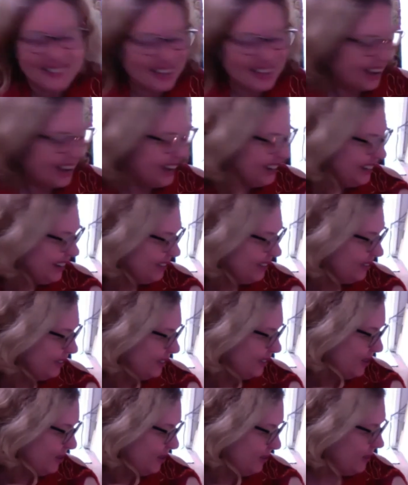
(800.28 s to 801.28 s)
I never
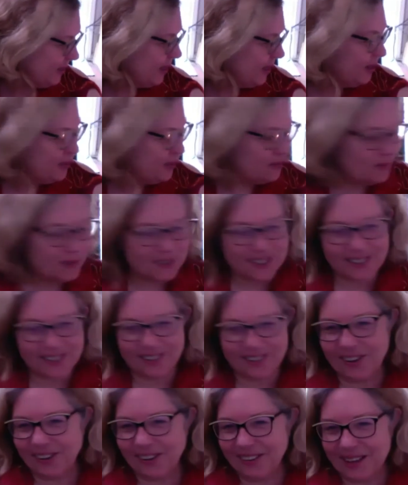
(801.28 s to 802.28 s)
know what to
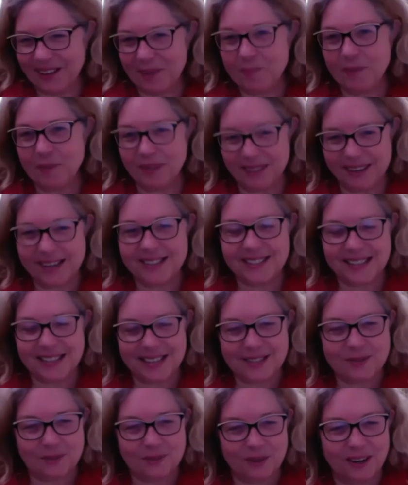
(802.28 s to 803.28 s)
call that, but yes,
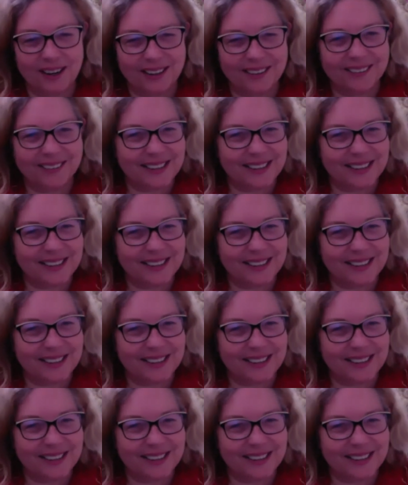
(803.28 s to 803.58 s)
that's right.